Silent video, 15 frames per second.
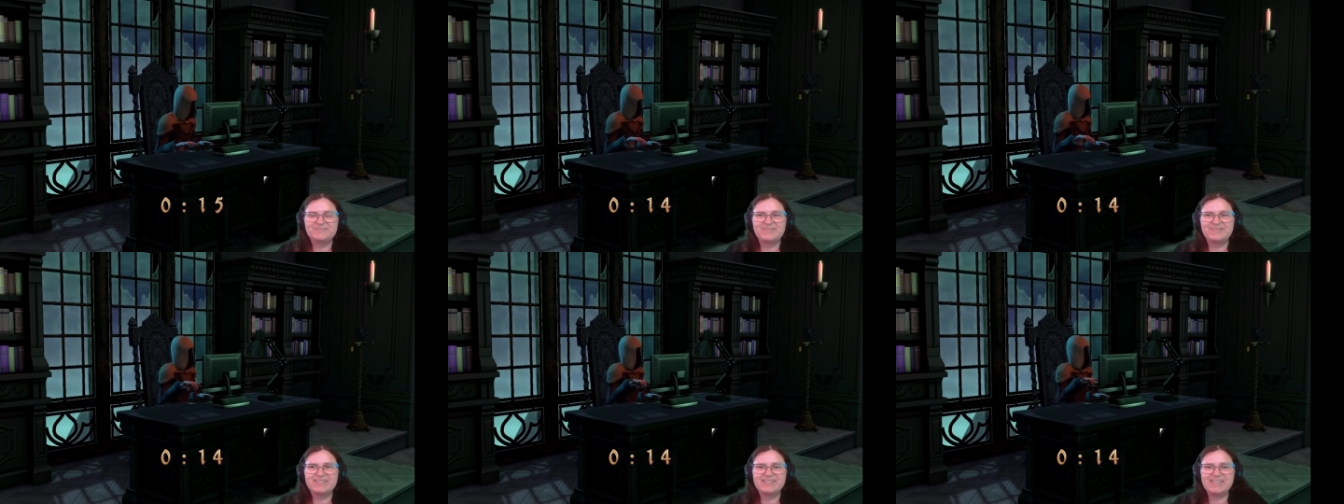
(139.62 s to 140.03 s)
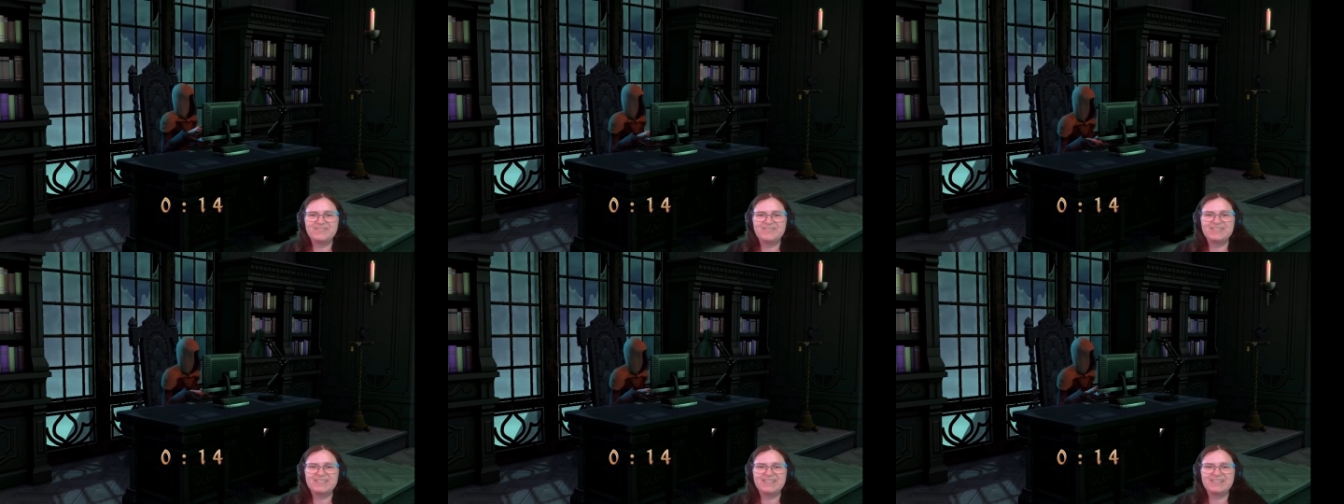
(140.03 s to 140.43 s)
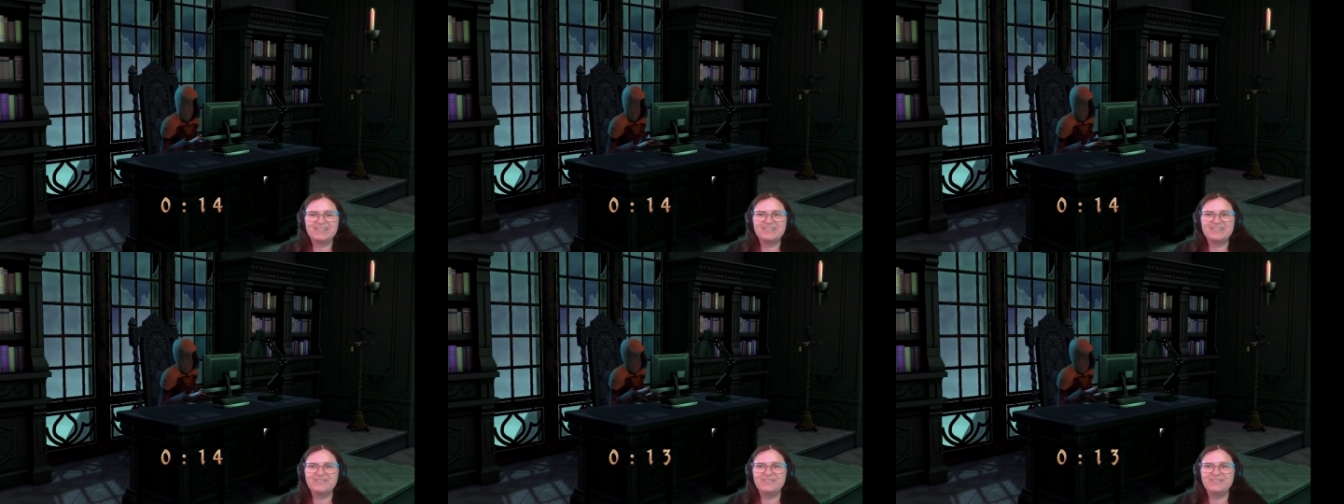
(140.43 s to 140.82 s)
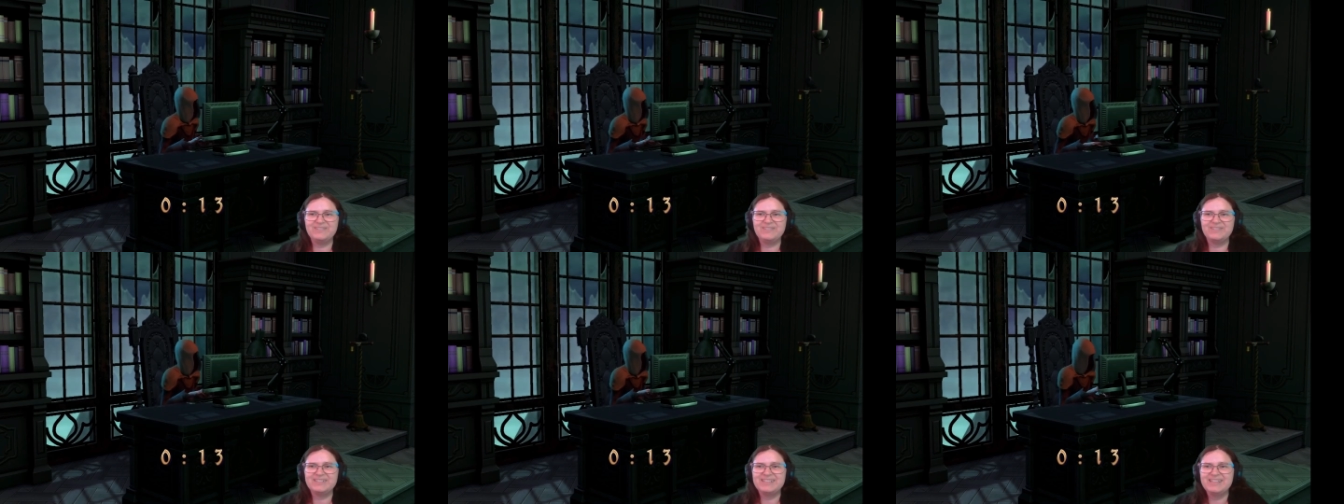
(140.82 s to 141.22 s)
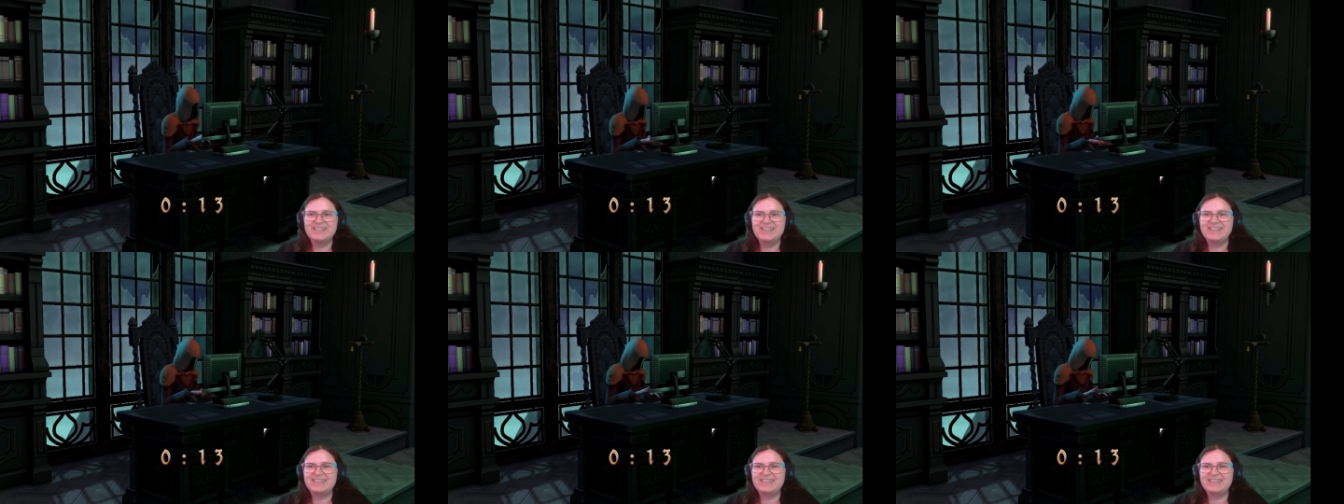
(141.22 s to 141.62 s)
Seventeen. Oh,
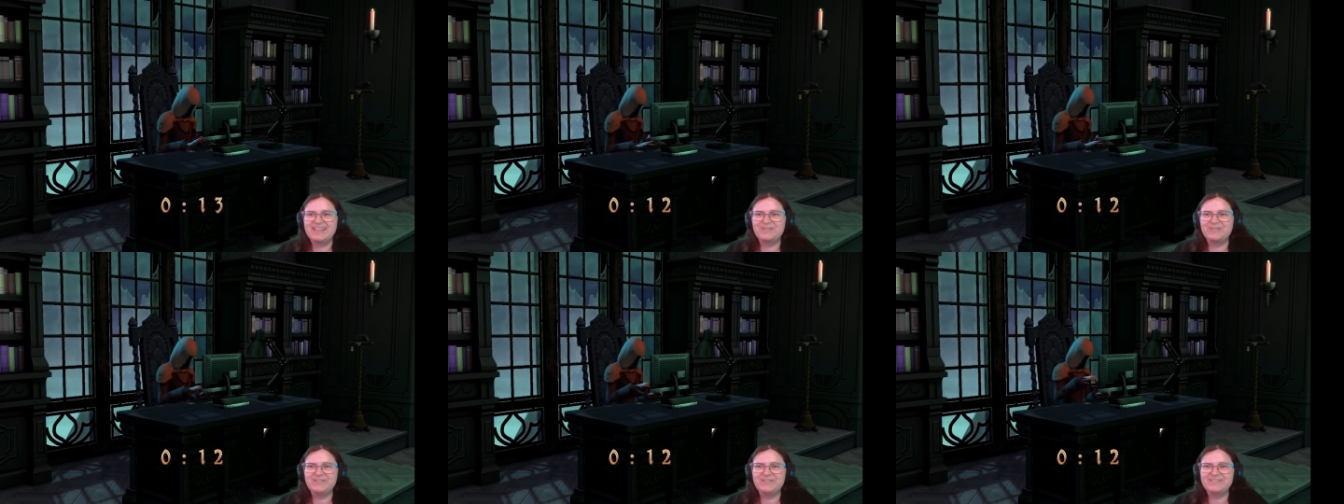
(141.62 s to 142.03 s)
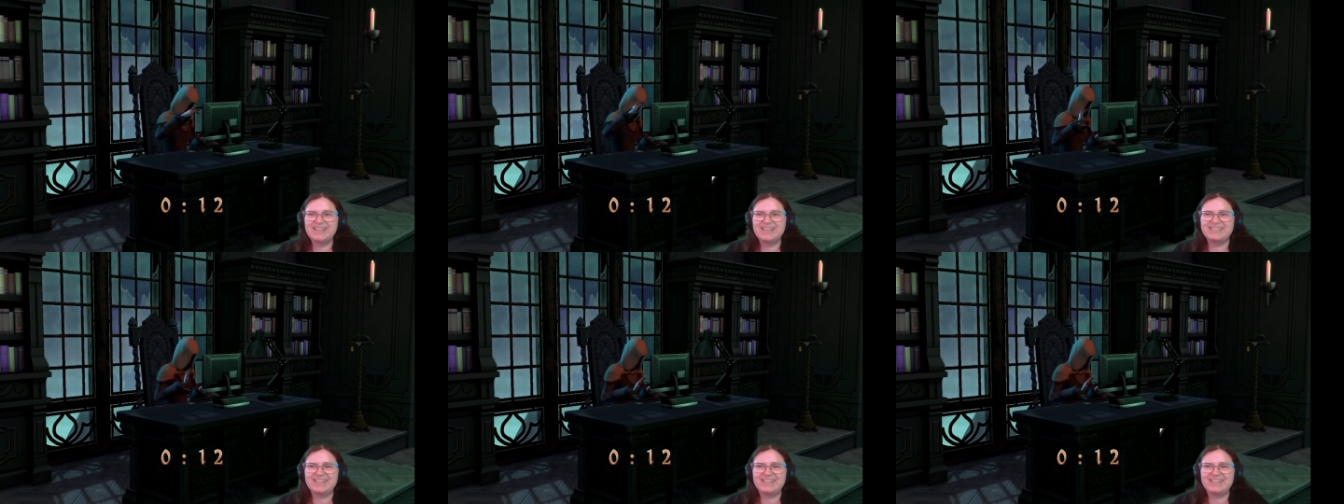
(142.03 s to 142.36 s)
that crow is actually